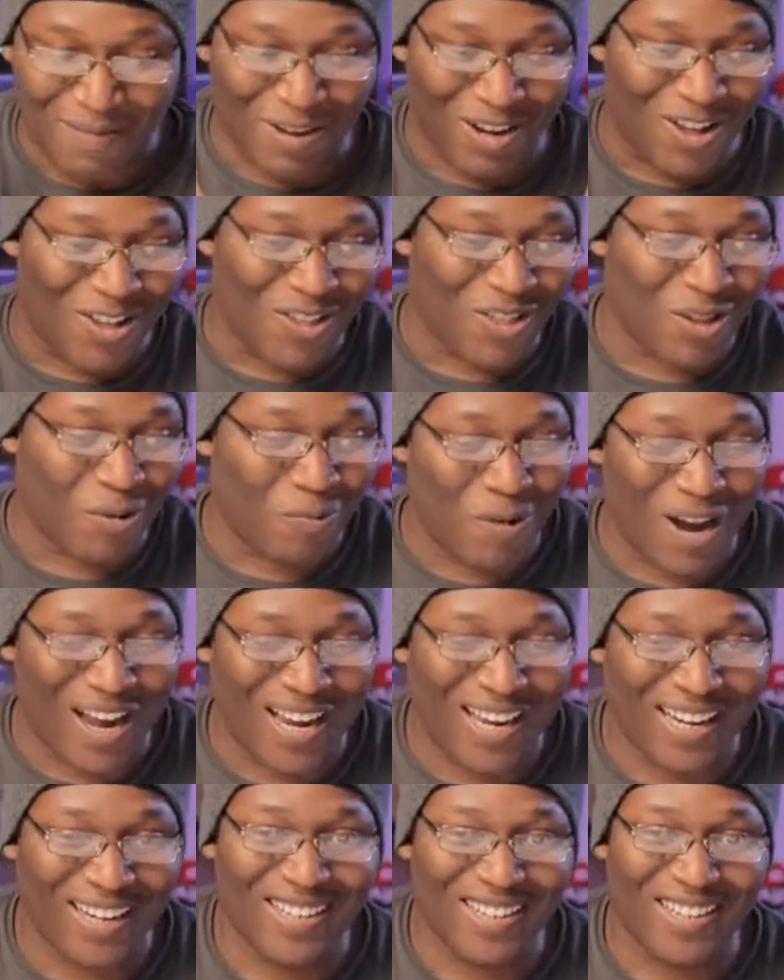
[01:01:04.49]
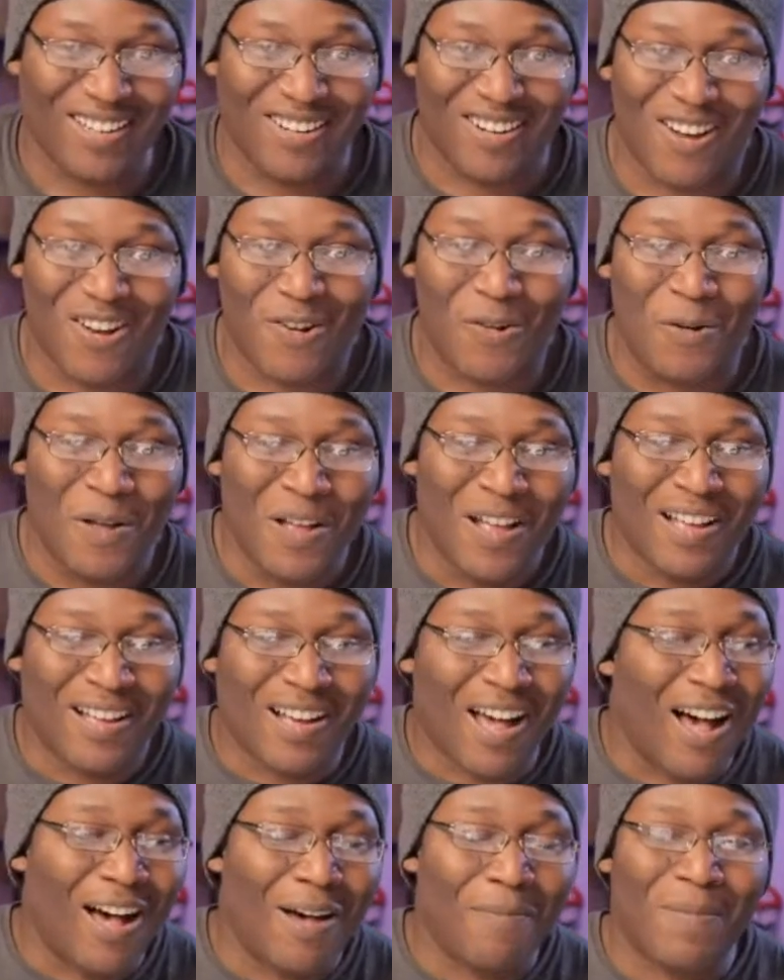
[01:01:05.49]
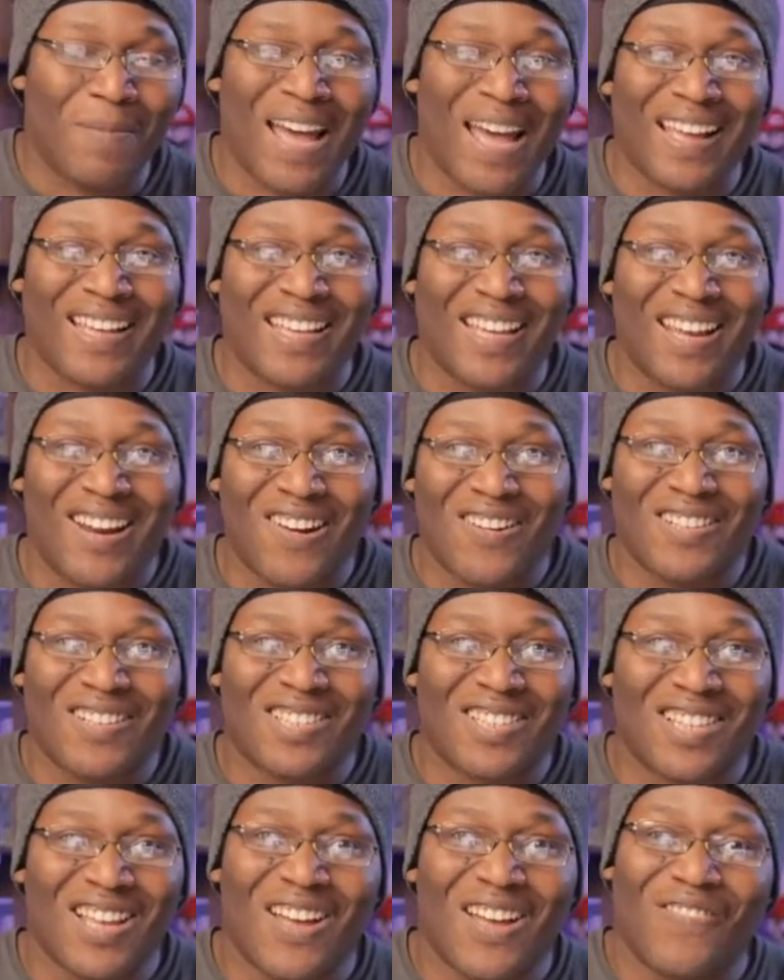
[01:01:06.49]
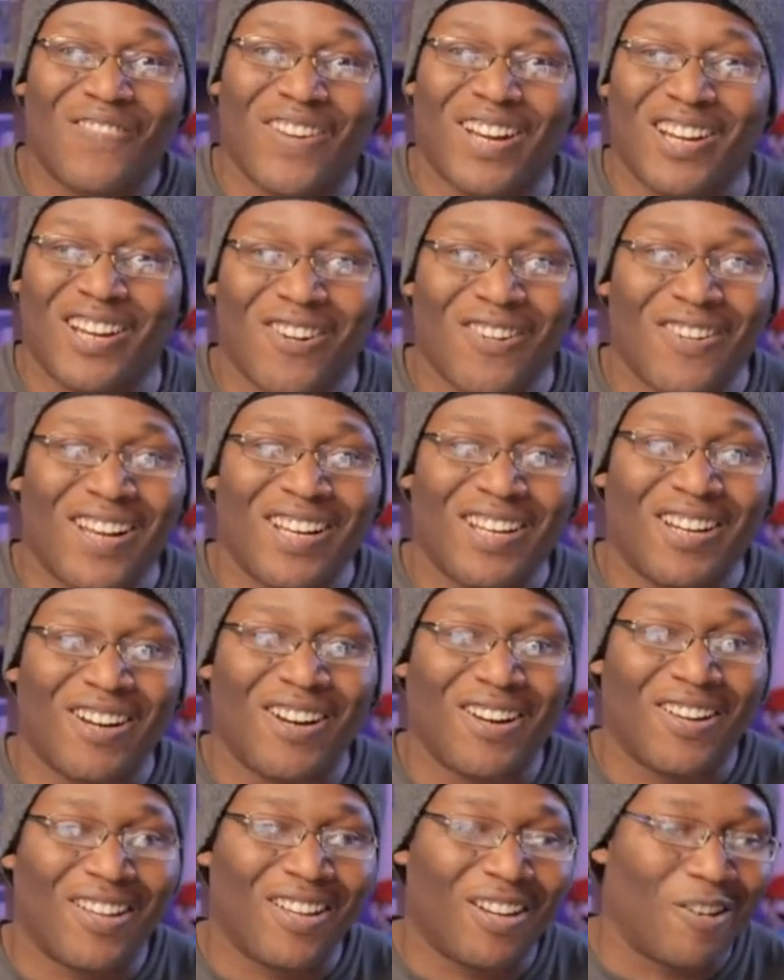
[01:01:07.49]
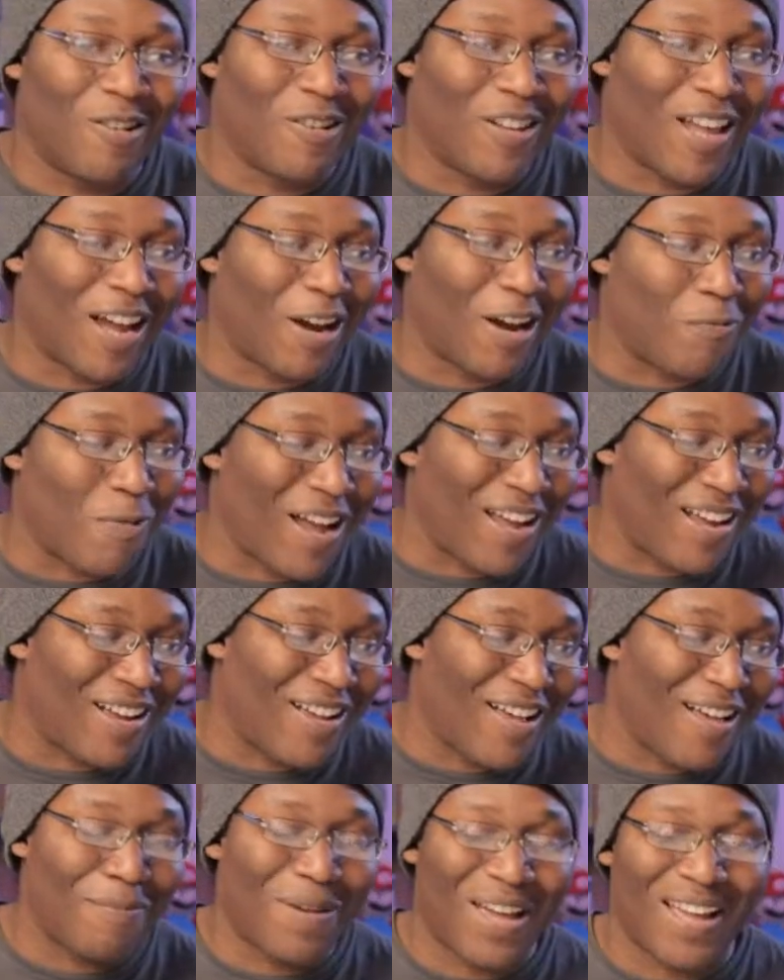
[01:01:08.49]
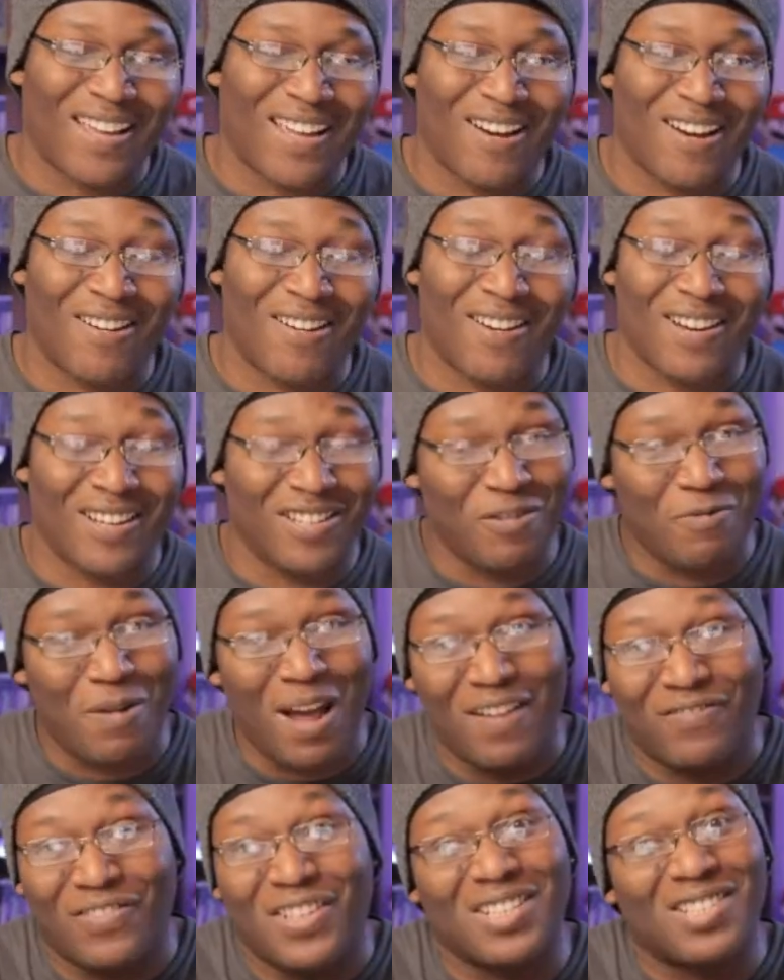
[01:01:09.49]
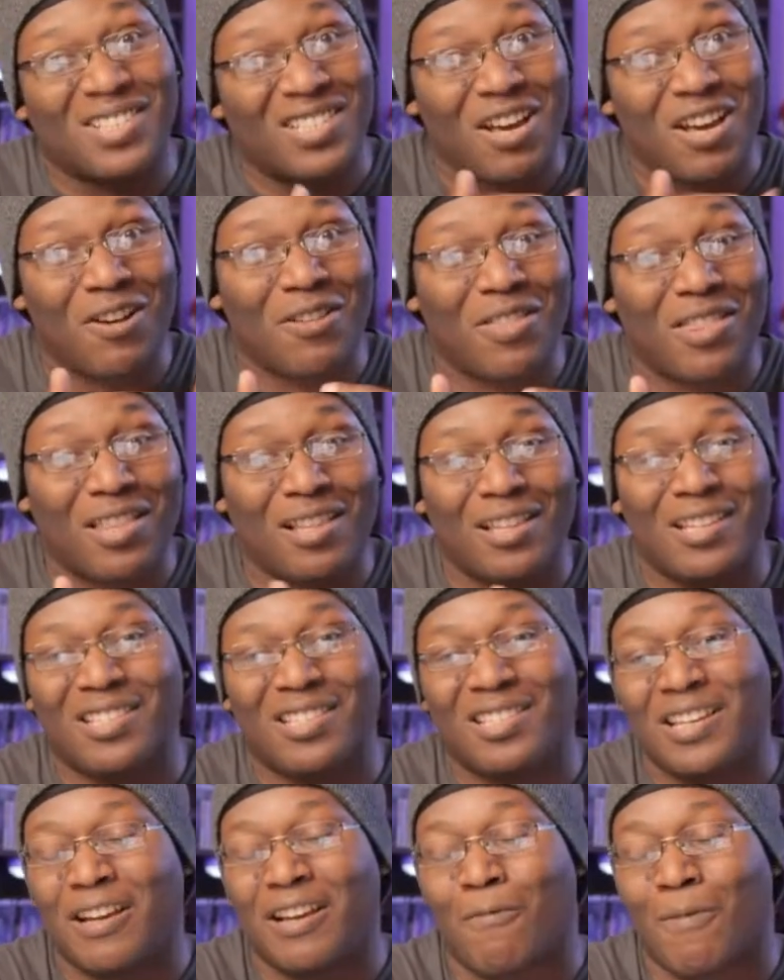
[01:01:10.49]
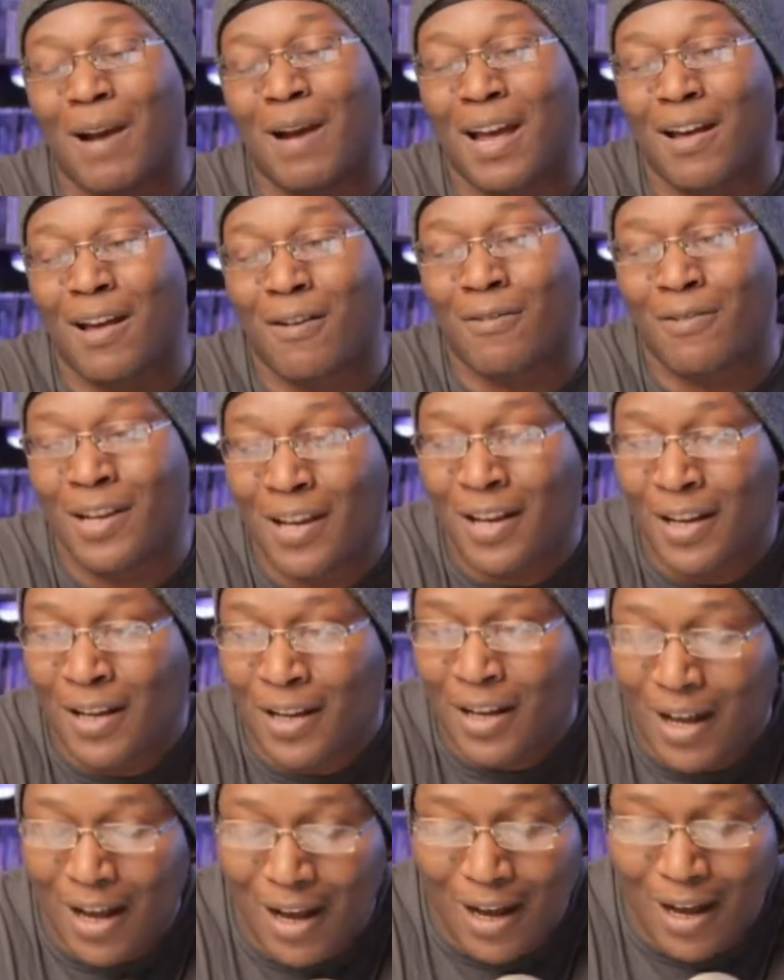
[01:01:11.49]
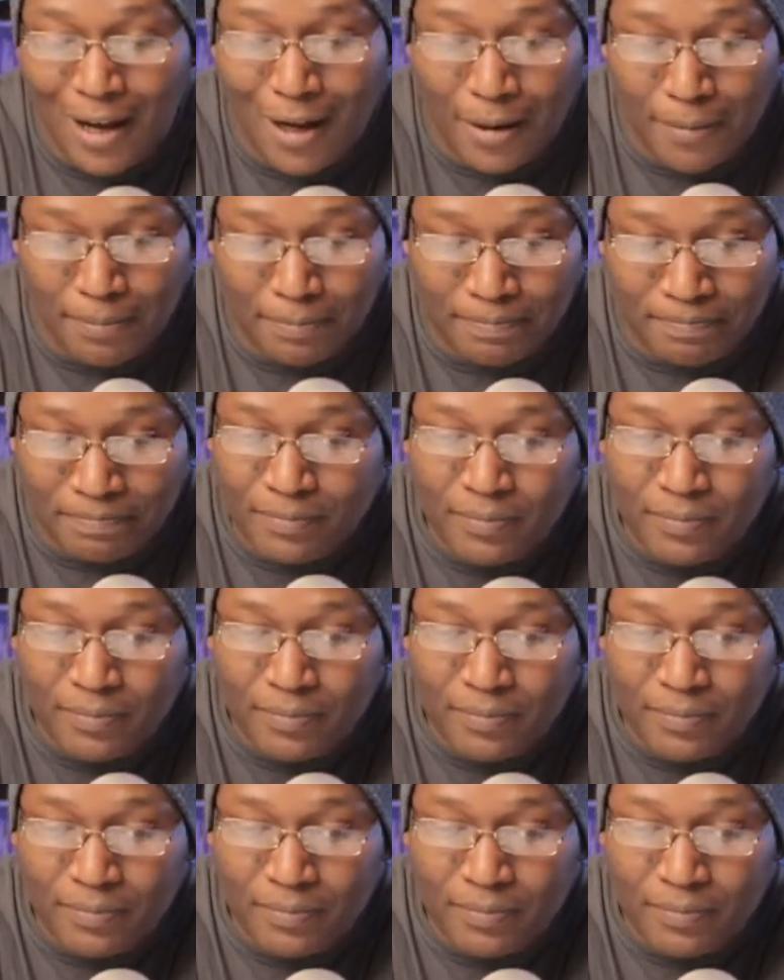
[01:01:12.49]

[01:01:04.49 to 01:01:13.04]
in all the white, you know, combat gear and stuff. And you're in your little like white combat gear, and you have to stealthily sneak around. Um,